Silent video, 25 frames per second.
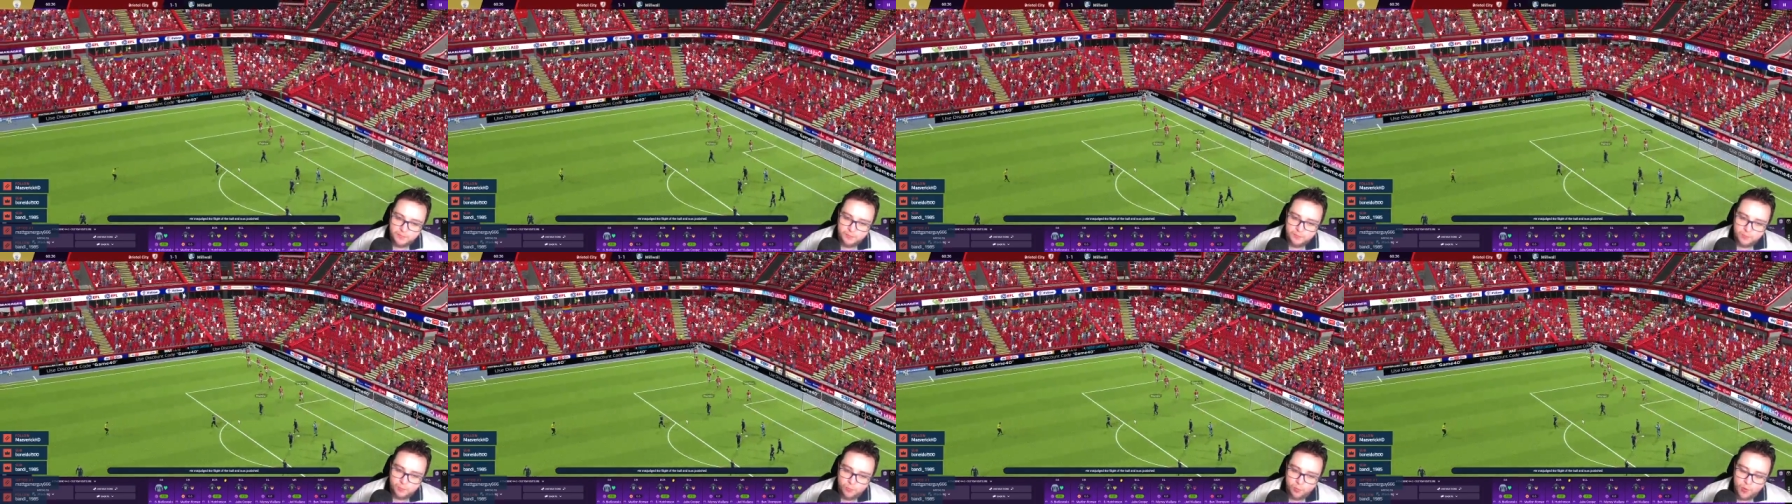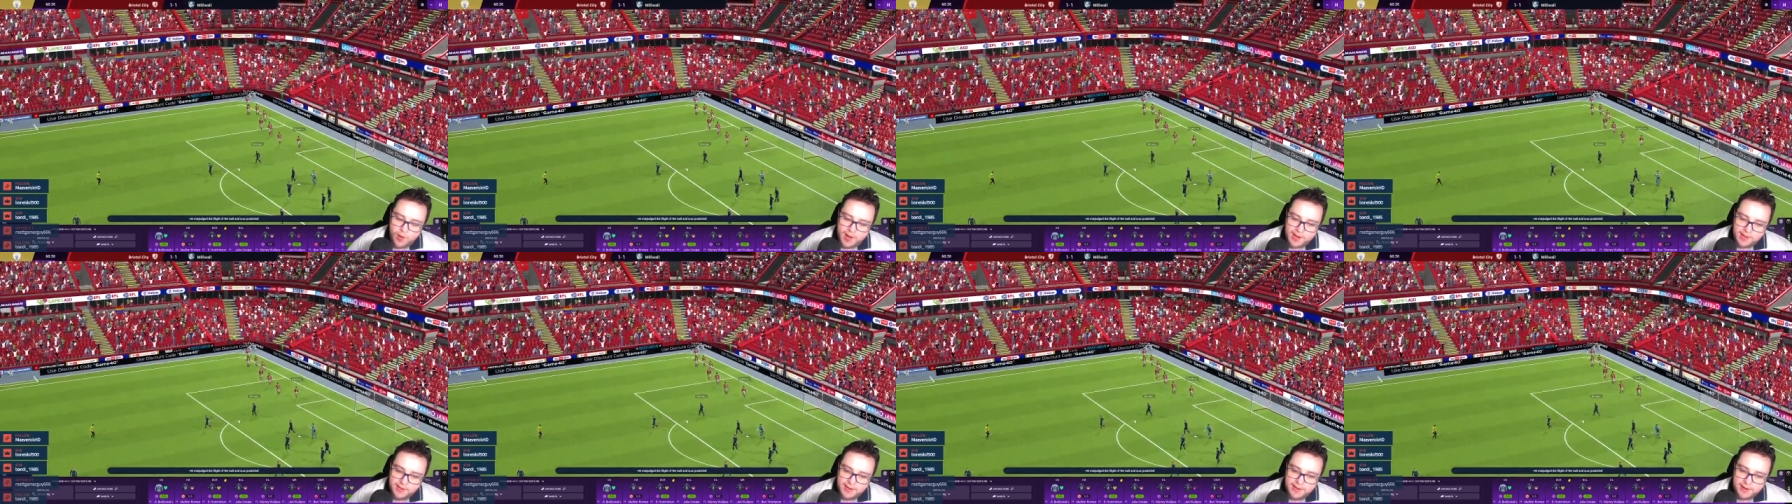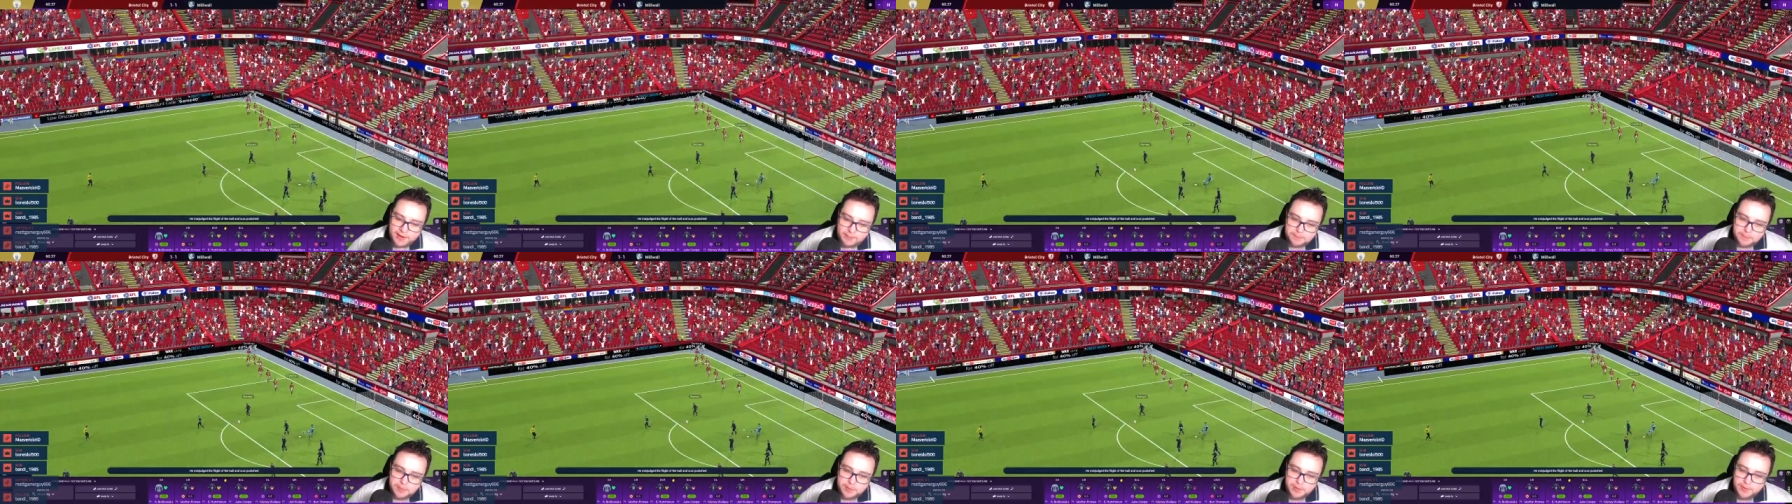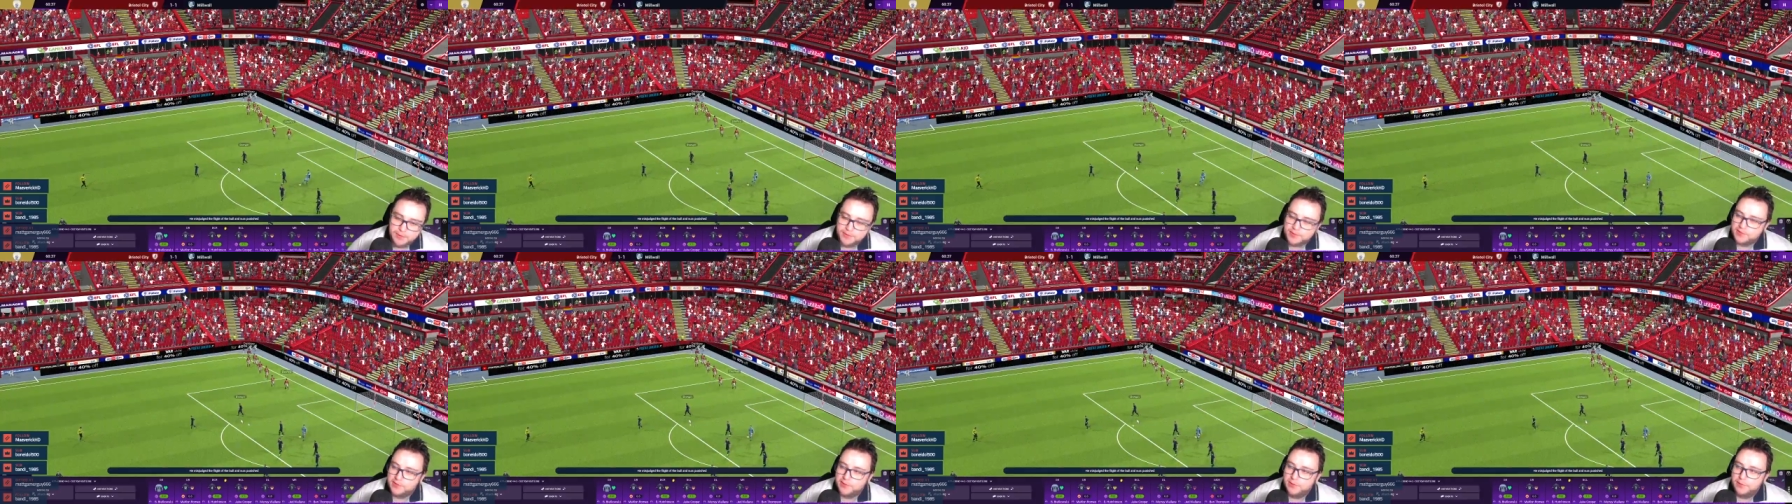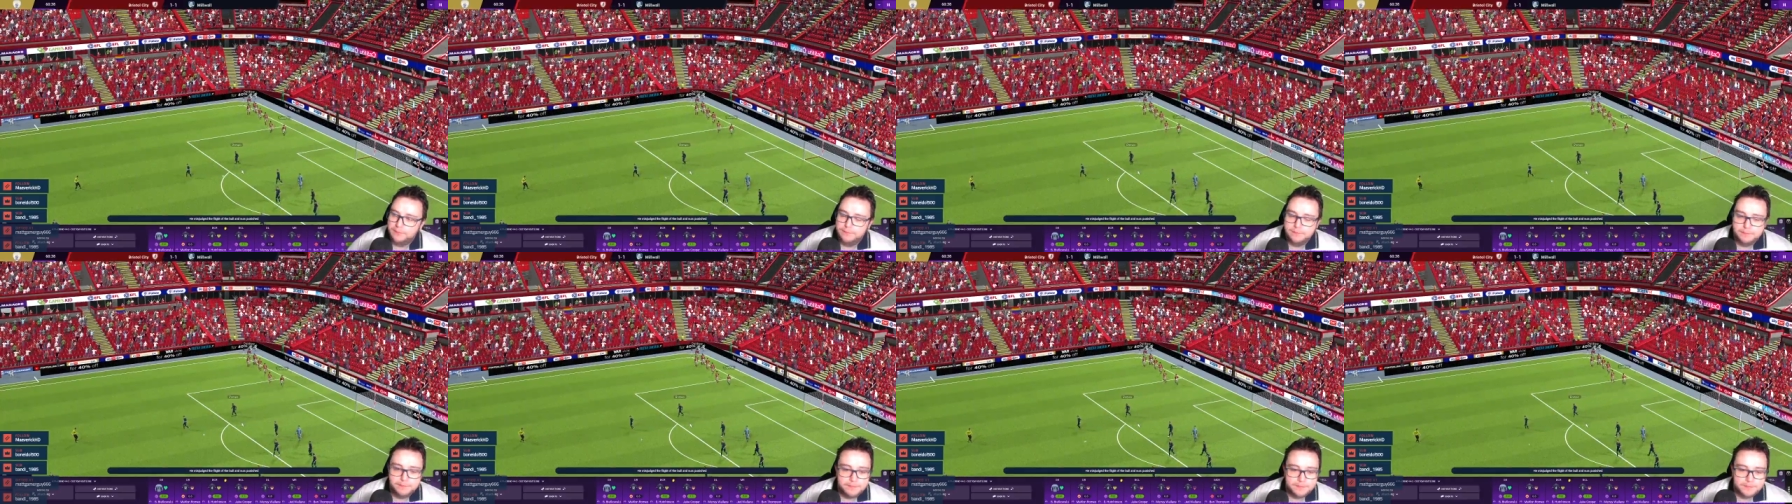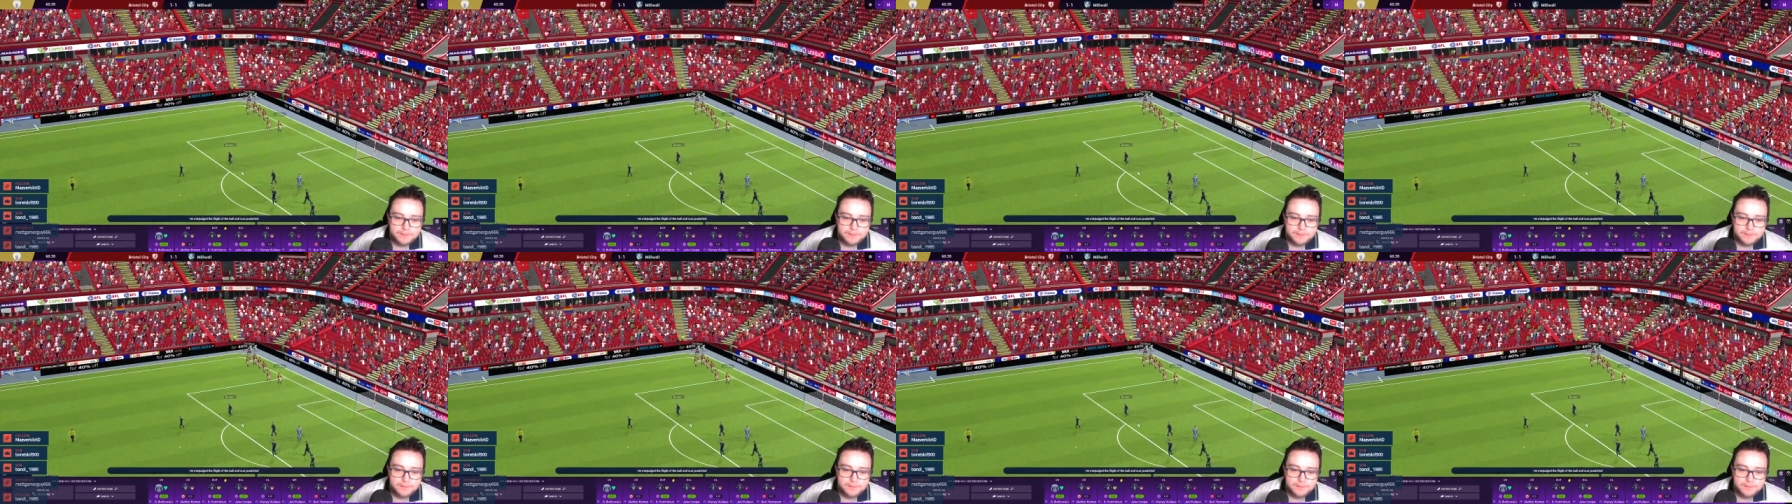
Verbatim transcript: Relic Person.